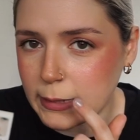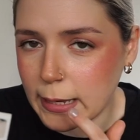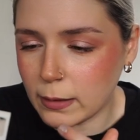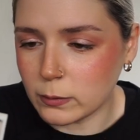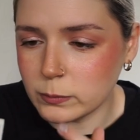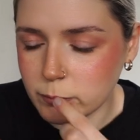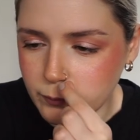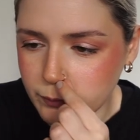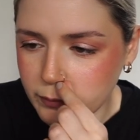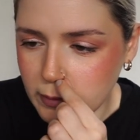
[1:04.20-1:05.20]
now.
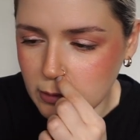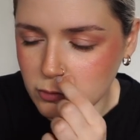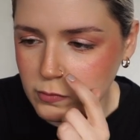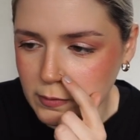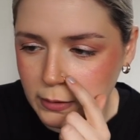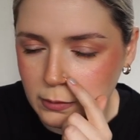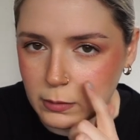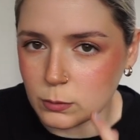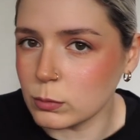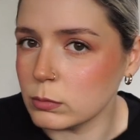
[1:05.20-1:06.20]
They're just like a
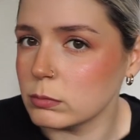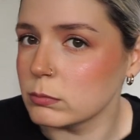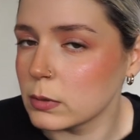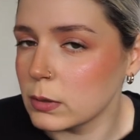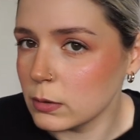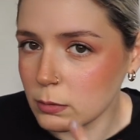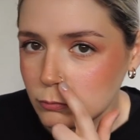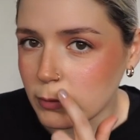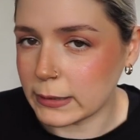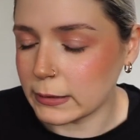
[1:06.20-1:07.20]
little
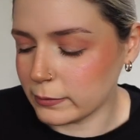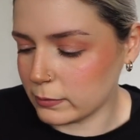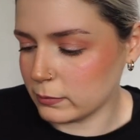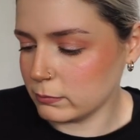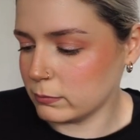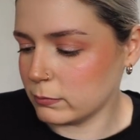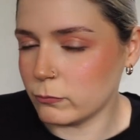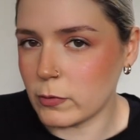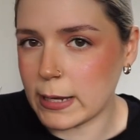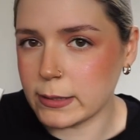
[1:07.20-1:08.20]
regular
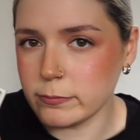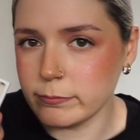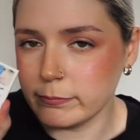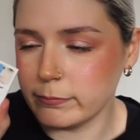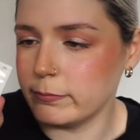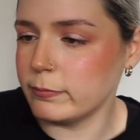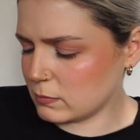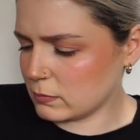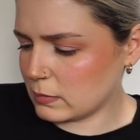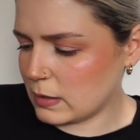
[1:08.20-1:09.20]
ring.
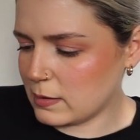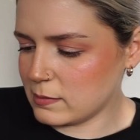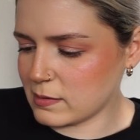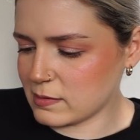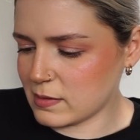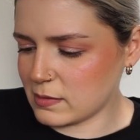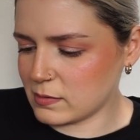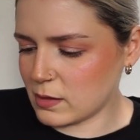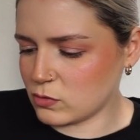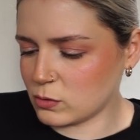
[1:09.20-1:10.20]
It says they're
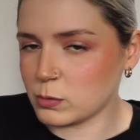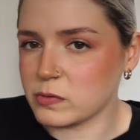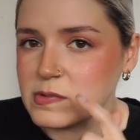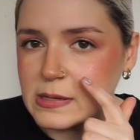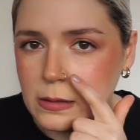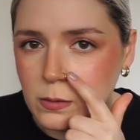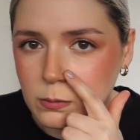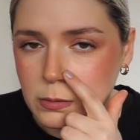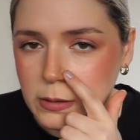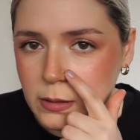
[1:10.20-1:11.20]
surgical
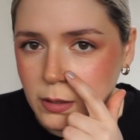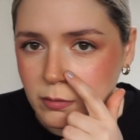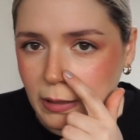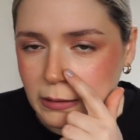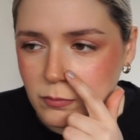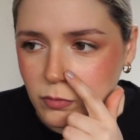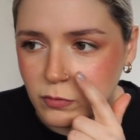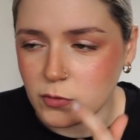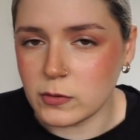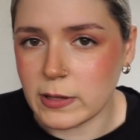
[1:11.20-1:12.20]
steel. I've had it for a
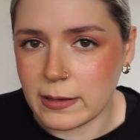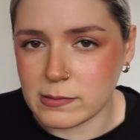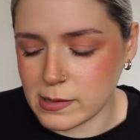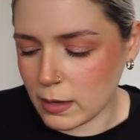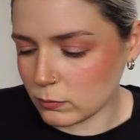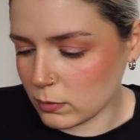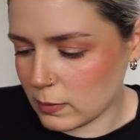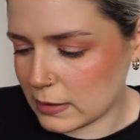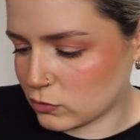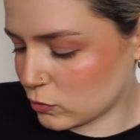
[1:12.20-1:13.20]
few days now, no
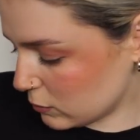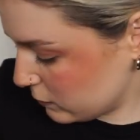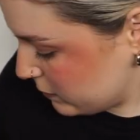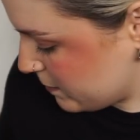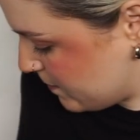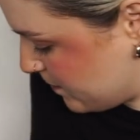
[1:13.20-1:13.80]
issues.